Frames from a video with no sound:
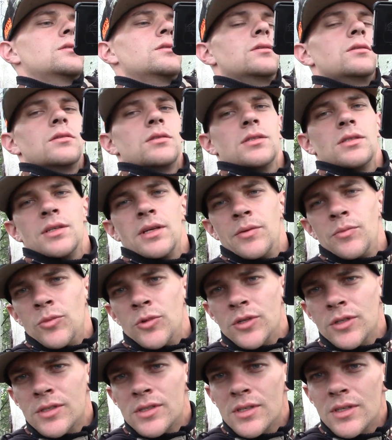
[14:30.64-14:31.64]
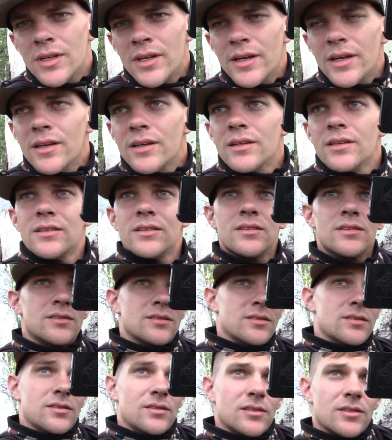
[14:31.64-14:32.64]
The same ones that I
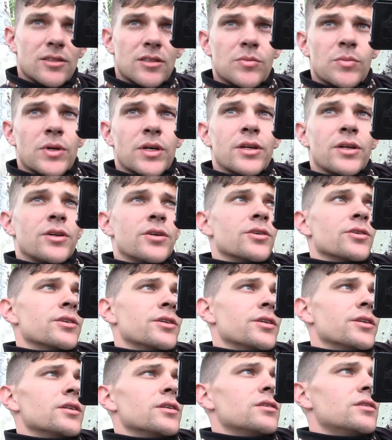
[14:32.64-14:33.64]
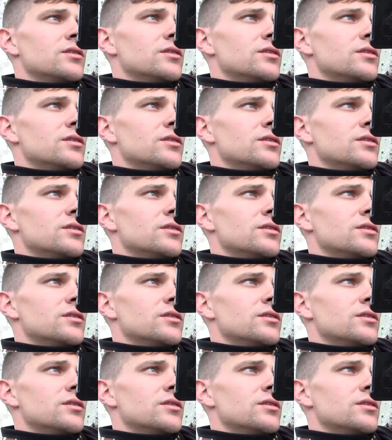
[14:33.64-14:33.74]
spotted earlier.